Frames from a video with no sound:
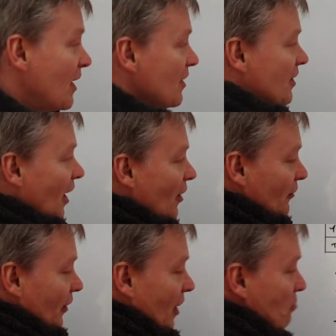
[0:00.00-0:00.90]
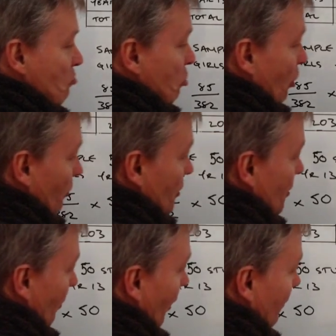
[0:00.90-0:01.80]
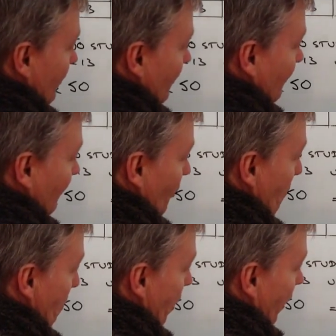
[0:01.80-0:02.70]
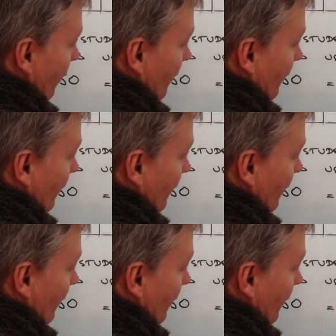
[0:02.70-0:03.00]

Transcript: so the approximate number